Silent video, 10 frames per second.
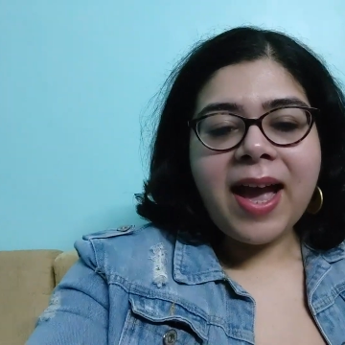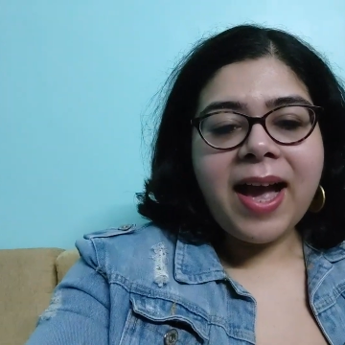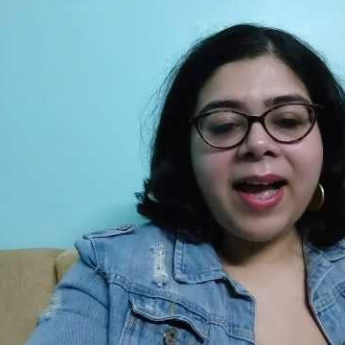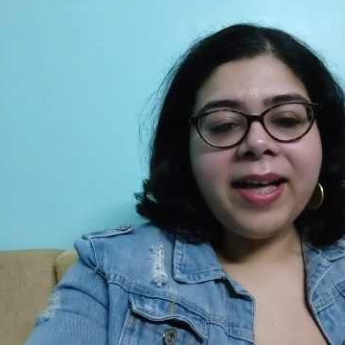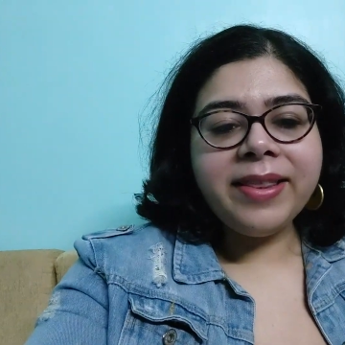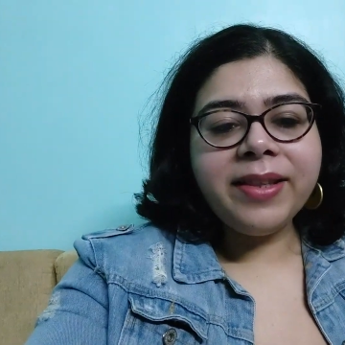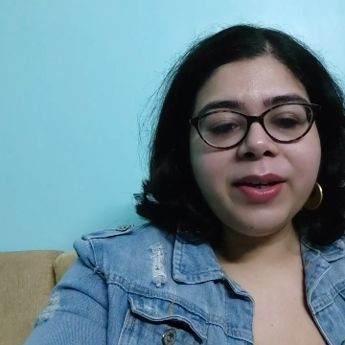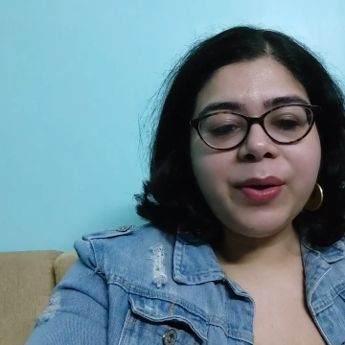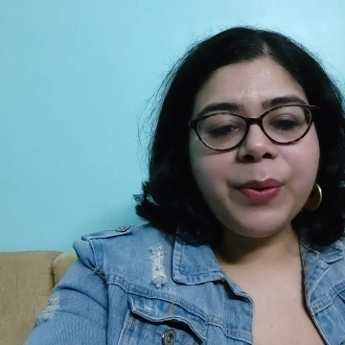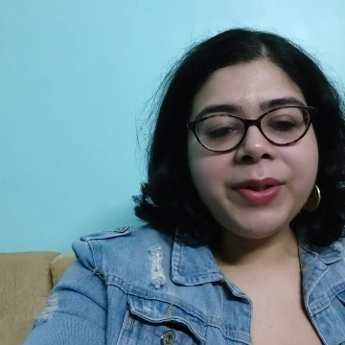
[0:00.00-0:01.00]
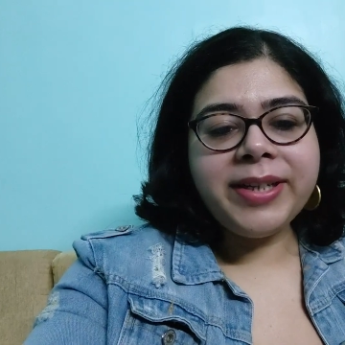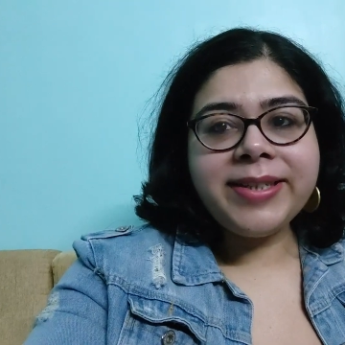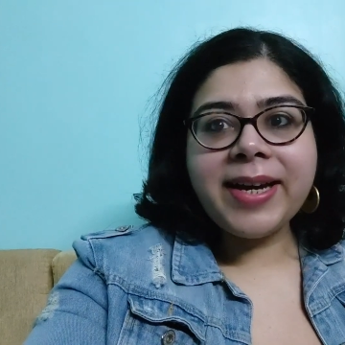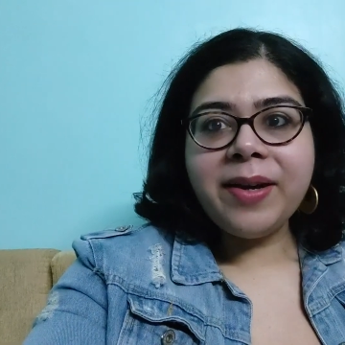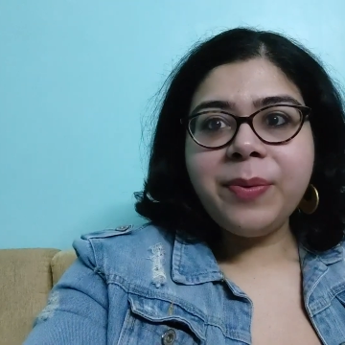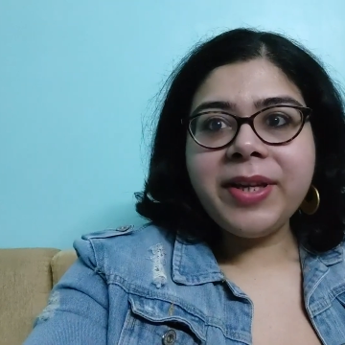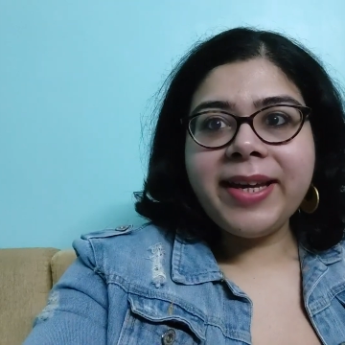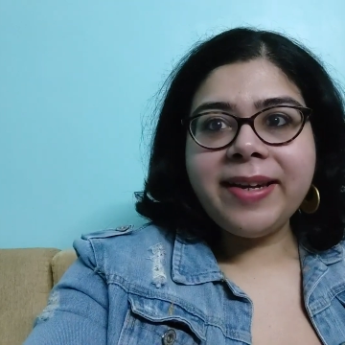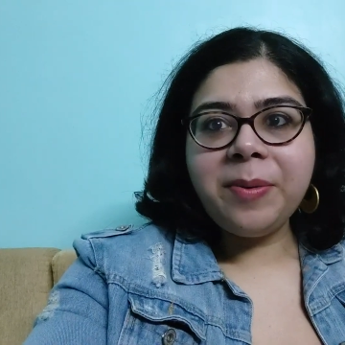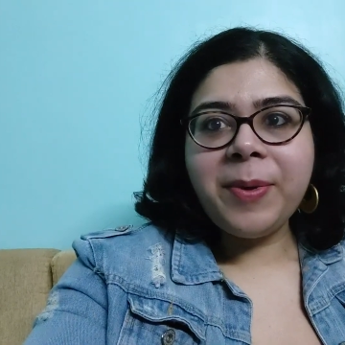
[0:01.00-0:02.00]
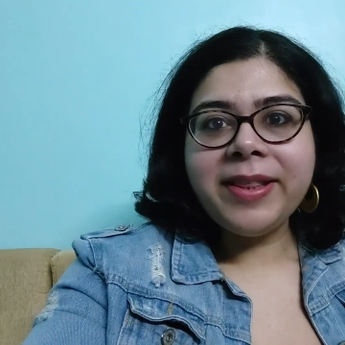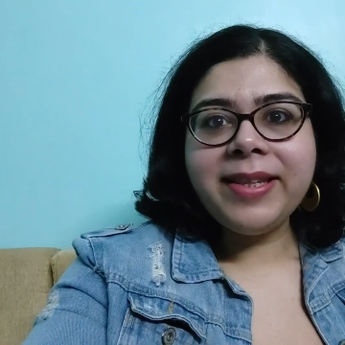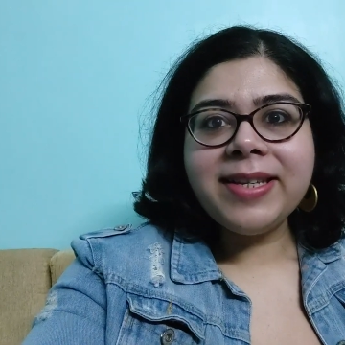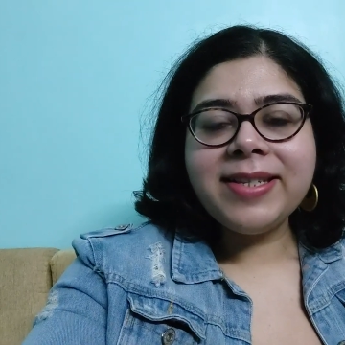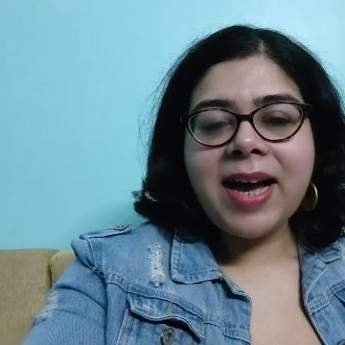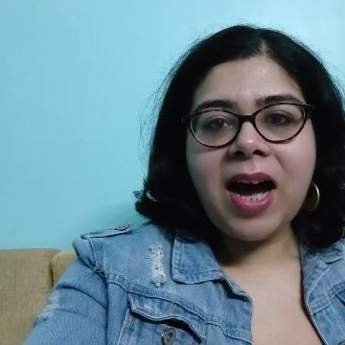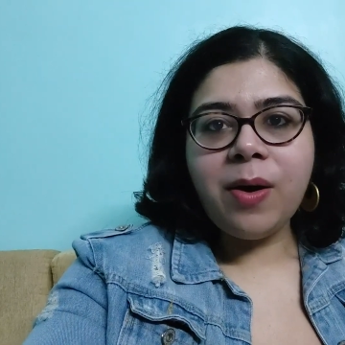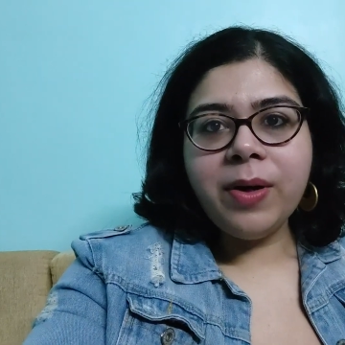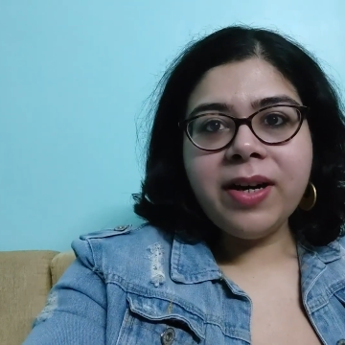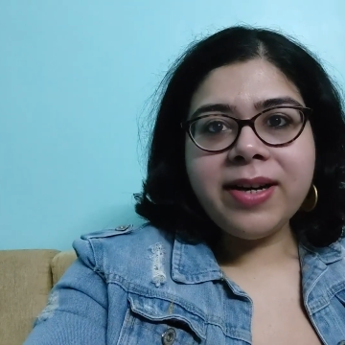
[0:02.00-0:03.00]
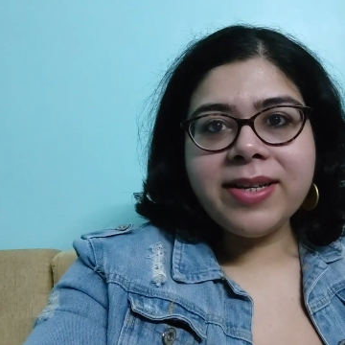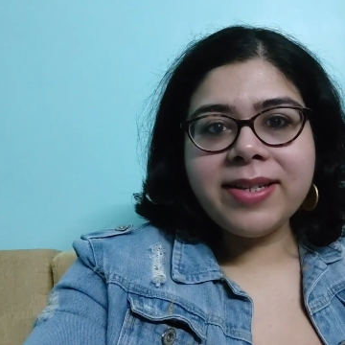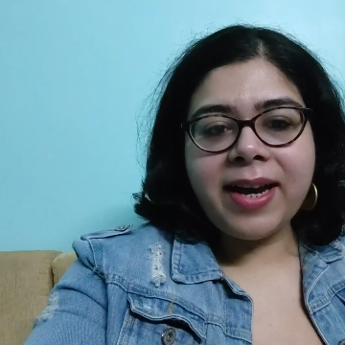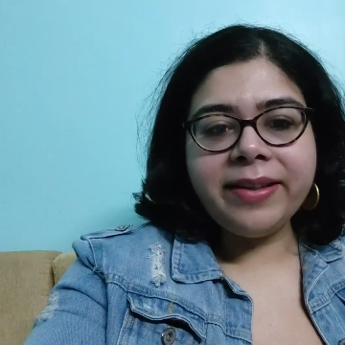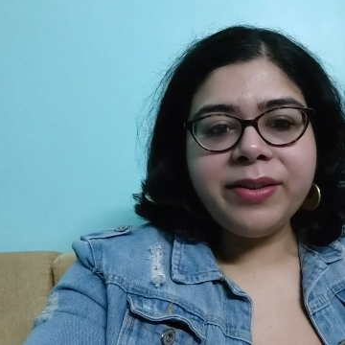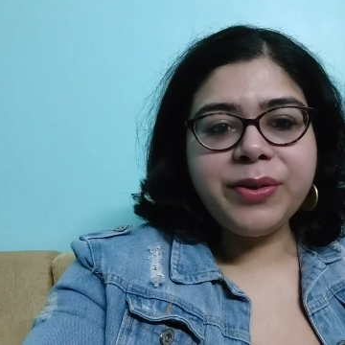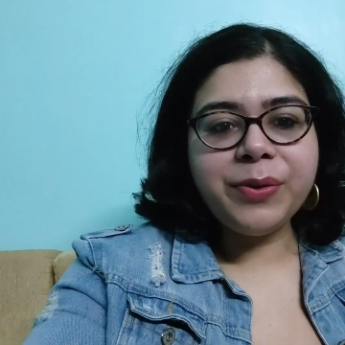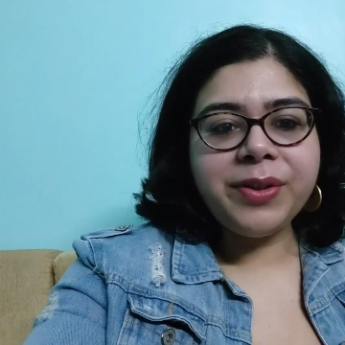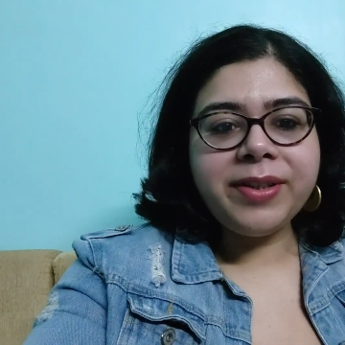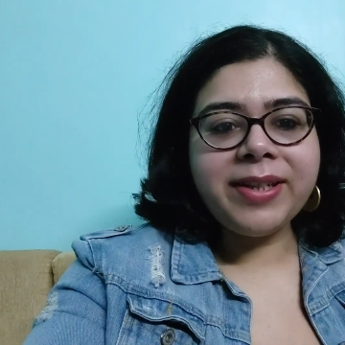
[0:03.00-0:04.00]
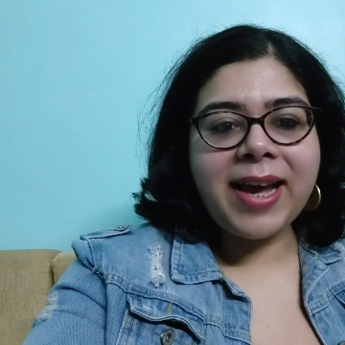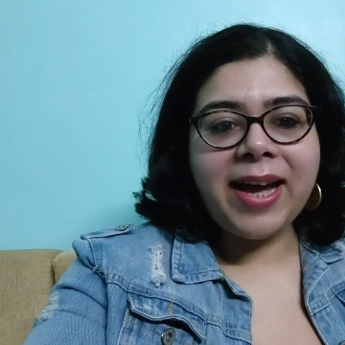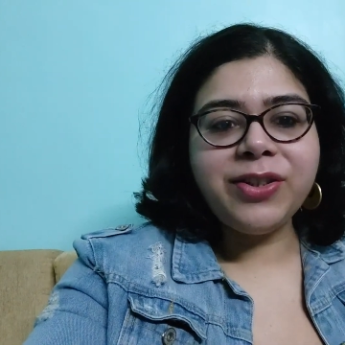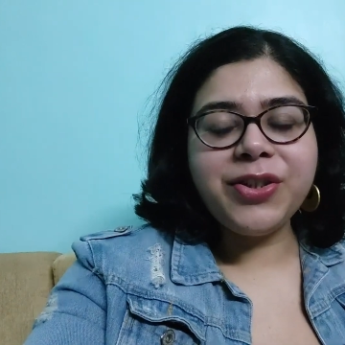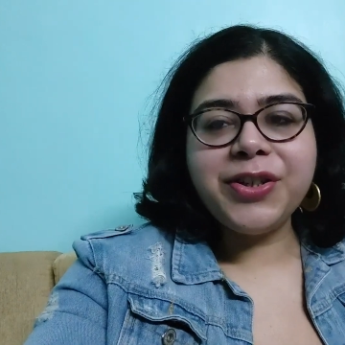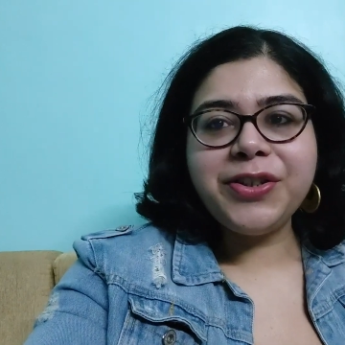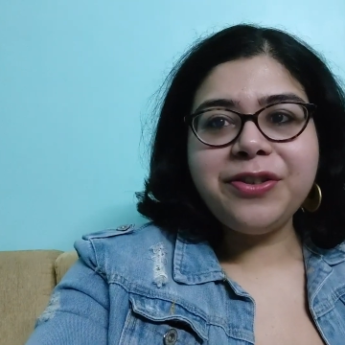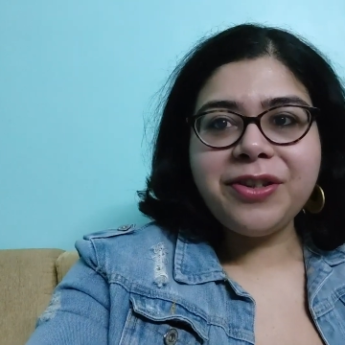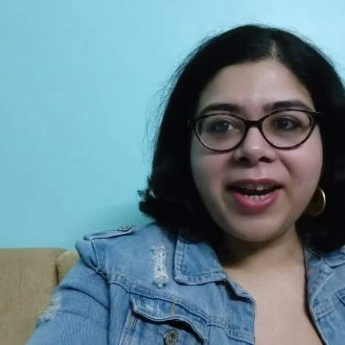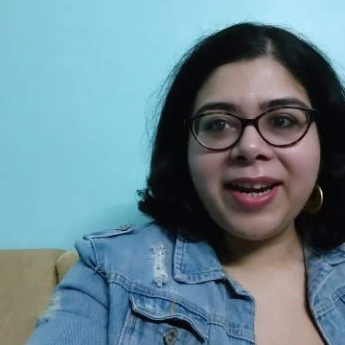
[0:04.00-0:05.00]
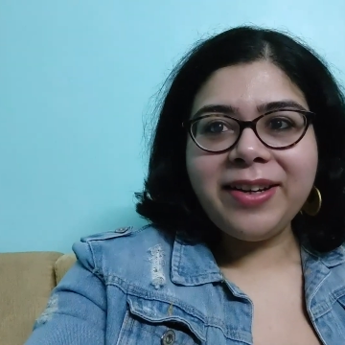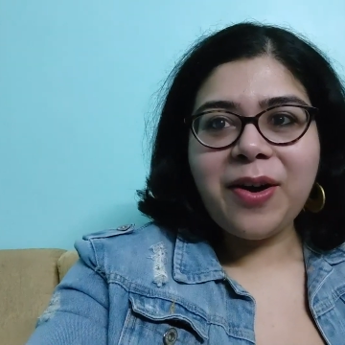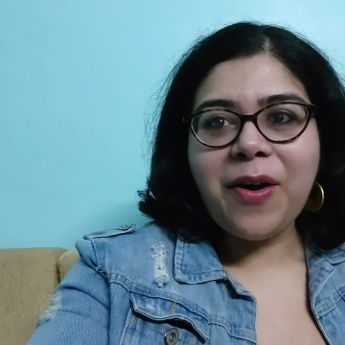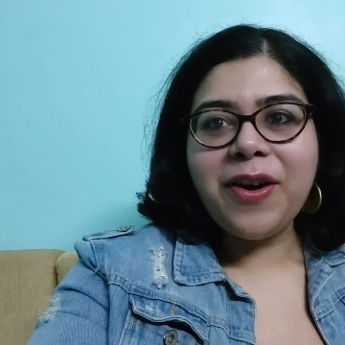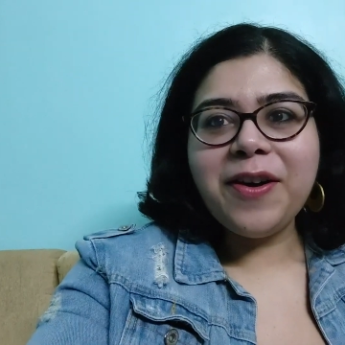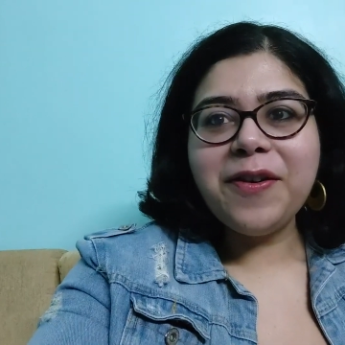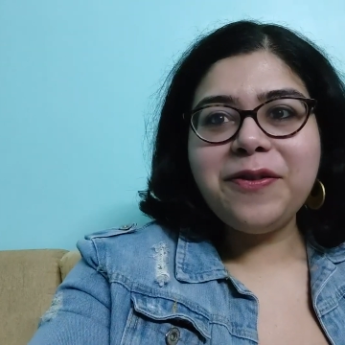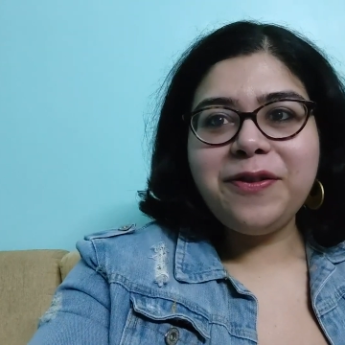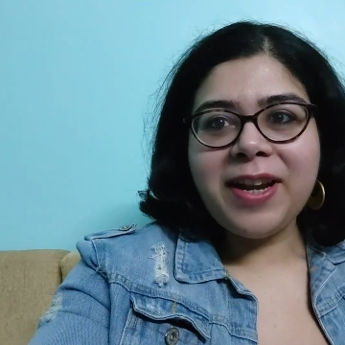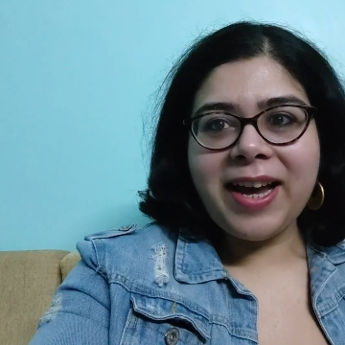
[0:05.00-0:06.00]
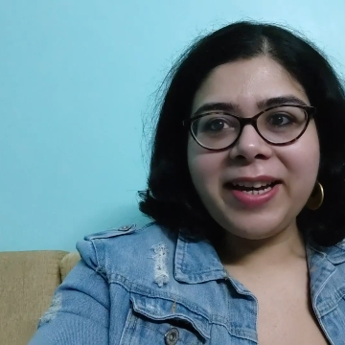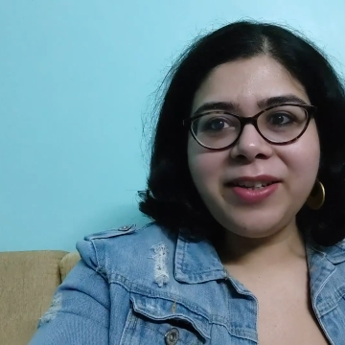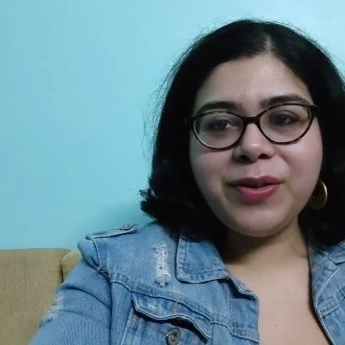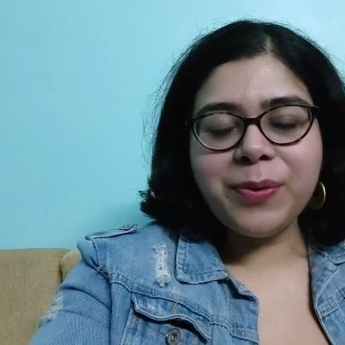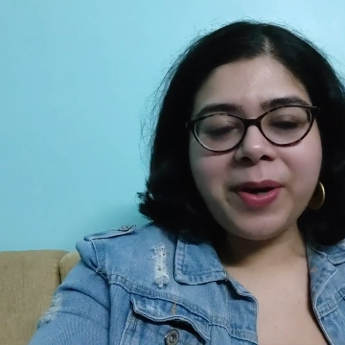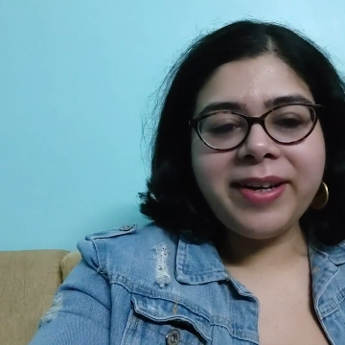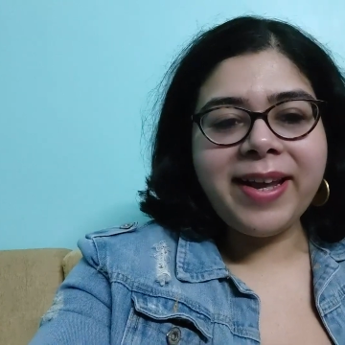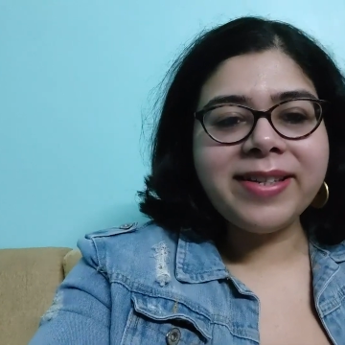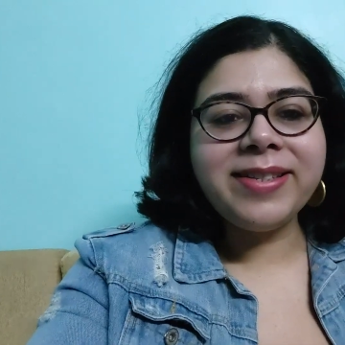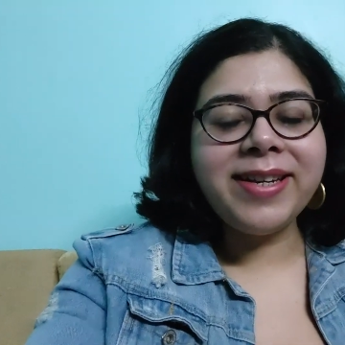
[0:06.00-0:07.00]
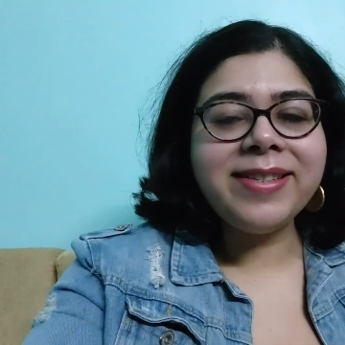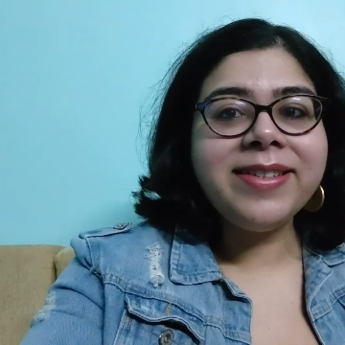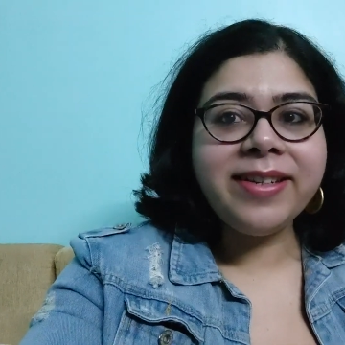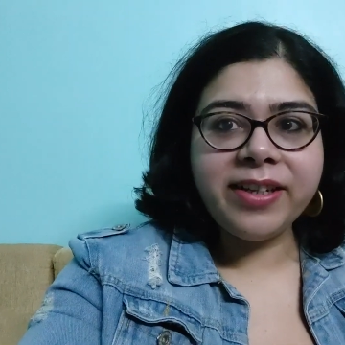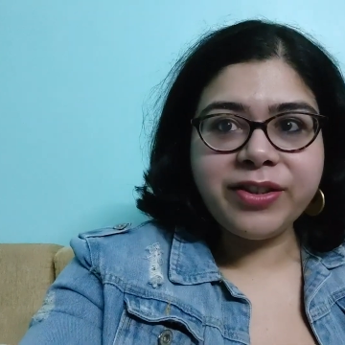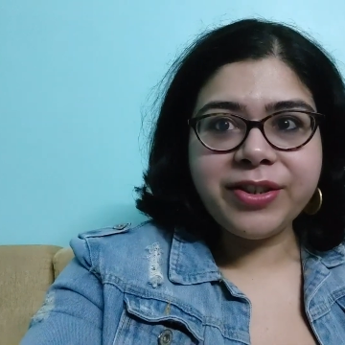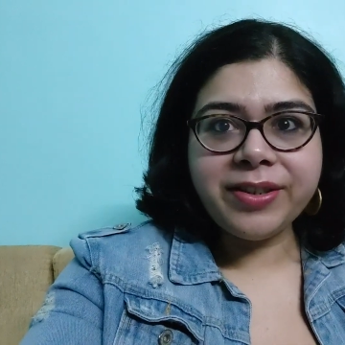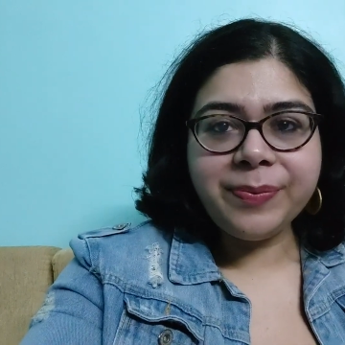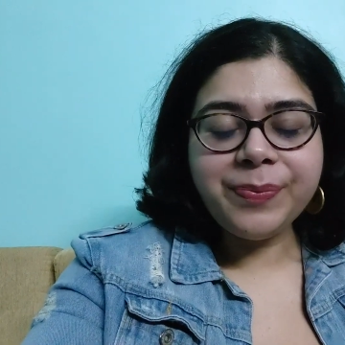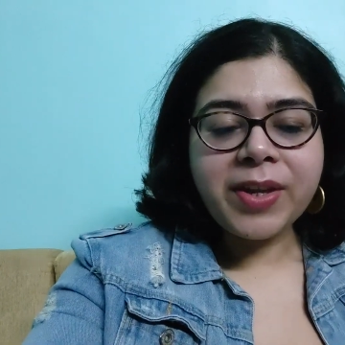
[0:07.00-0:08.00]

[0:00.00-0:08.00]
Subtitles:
and the only time we get up at this hour is either to catch a train or a flight to our next destination.